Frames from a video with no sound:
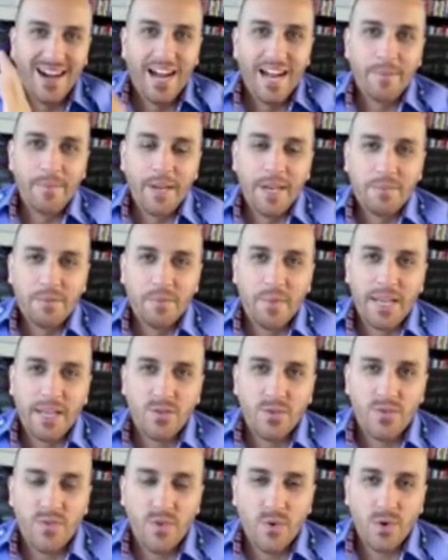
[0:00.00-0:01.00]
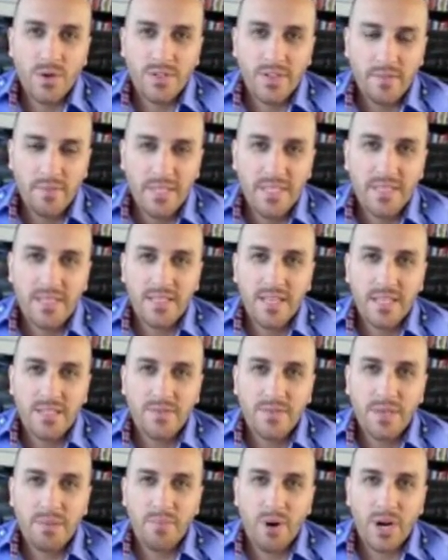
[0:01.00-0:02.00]
Hi, my name is Michael Forrest. I've been
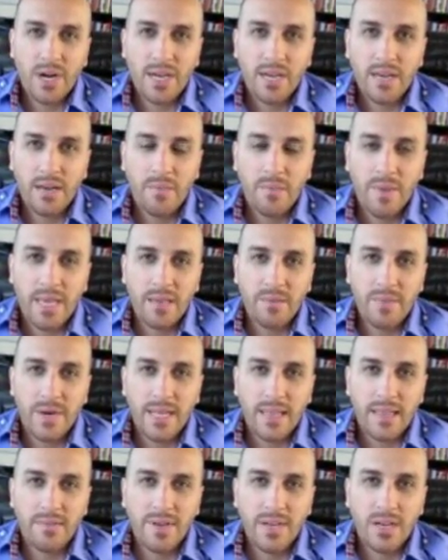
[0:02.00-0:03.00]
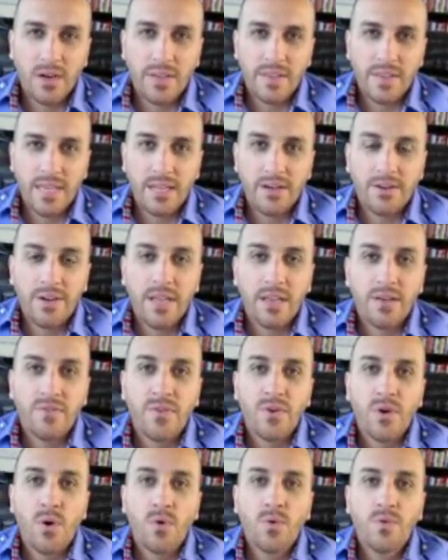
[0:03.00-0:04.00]
successfully marketing and making my living on the internet
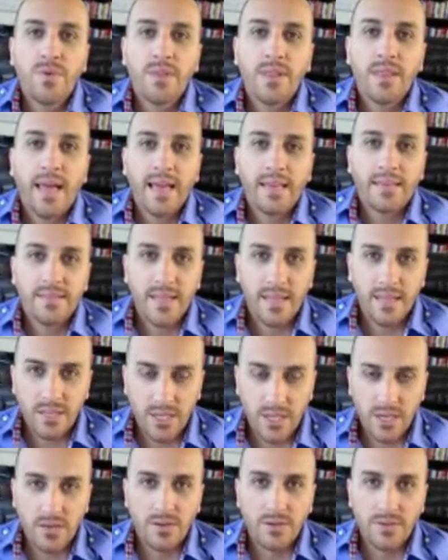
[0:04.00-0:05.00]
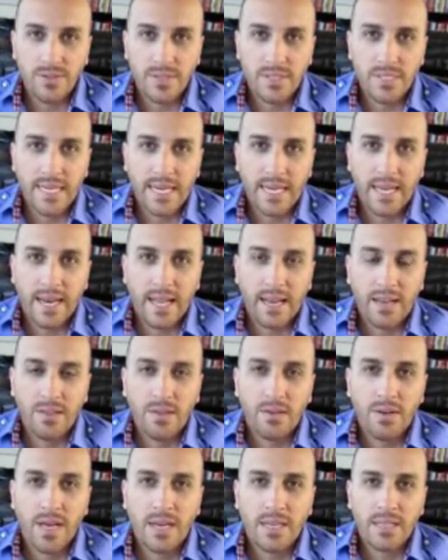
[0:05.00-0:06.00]
for over the last 10 years since I got out of
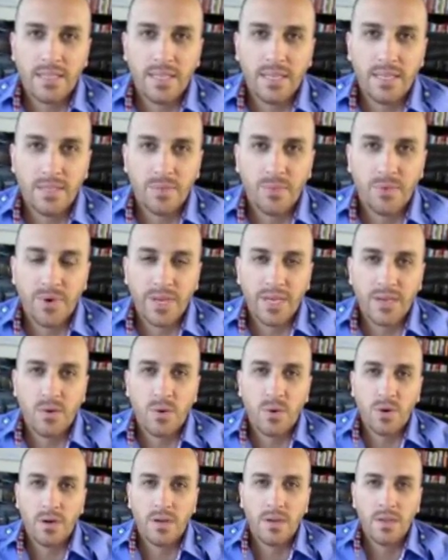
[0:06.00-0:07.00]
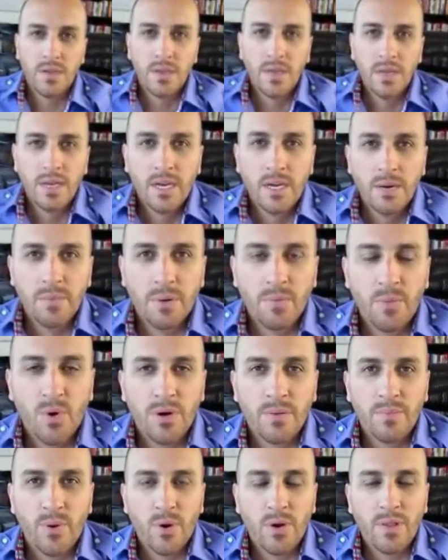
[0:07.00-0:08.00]
the United States Marine Corps. But
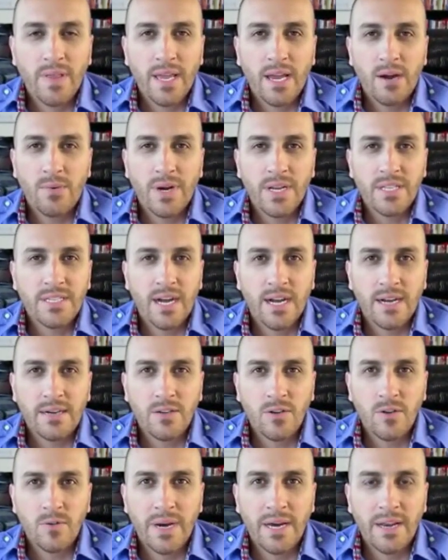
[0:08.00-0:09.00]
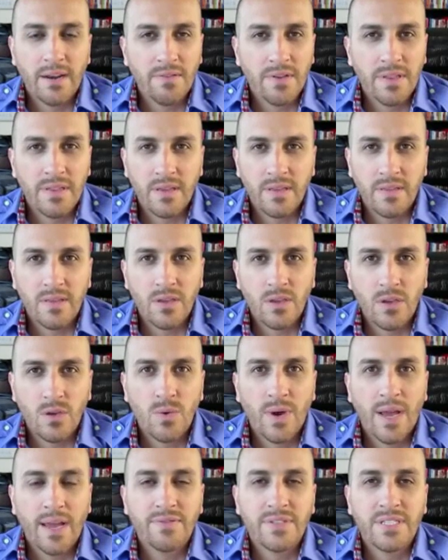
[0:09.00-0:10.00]
more importantly, I want to talk to you about everything that
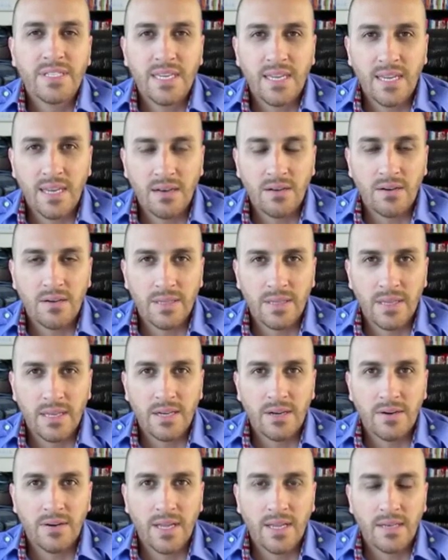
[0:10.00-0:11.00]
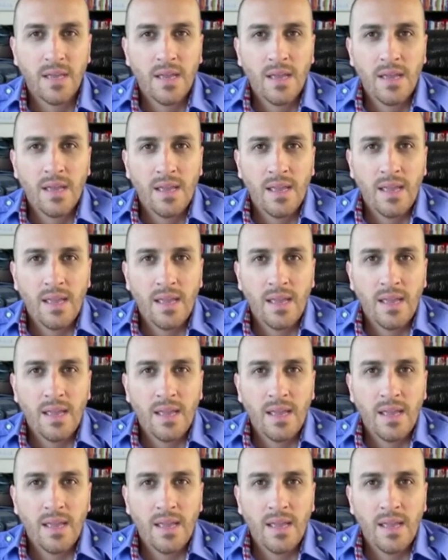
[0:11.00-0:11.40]
you have seen on the internet.